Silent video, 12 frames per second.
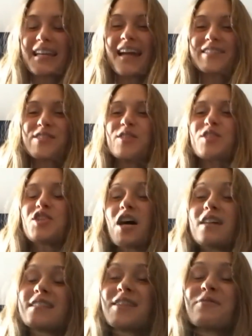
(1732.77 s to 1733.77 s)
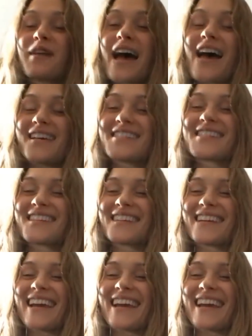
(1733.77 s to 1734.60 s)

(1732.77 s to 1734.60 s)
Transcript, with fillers: next to Justin Ress